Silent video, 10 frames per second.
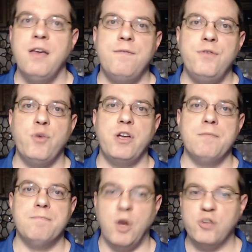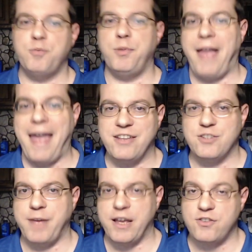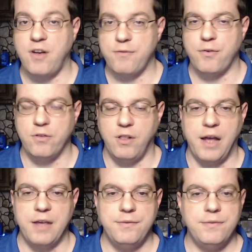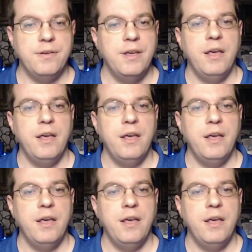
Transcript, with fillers: viewing multiple aspects of her life.